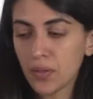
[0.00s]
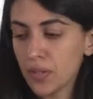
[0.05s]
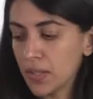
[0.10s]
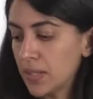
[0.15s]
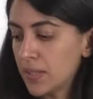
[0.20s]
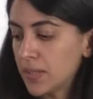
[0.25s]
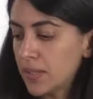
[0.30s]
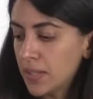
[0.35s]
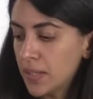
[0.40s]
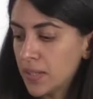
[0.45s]

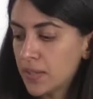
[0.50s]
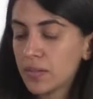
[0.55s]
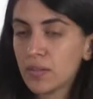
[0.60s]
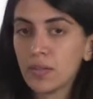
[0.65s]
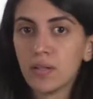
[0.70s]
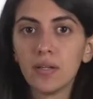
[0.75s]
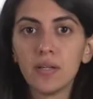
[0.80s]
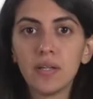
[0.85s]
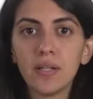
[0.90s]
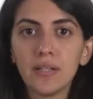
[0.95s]
Indeed,
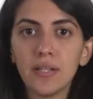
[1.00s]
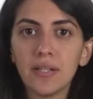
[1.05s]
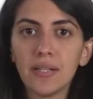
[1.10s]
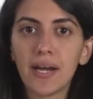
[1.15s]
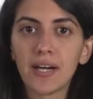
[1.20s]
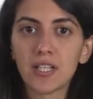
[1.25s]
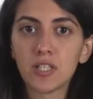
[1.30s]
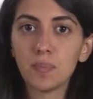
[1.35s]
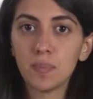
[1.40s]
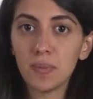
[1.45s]
they
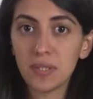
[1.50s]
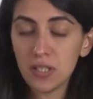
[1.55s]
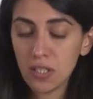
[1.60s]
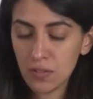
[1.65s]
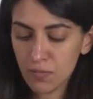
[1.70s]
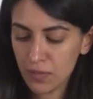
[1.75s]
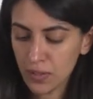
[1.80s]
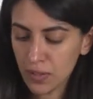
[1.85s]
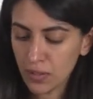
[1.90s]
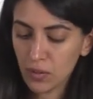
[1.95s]
are
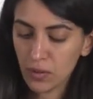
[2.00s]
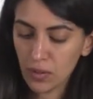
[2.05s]
specific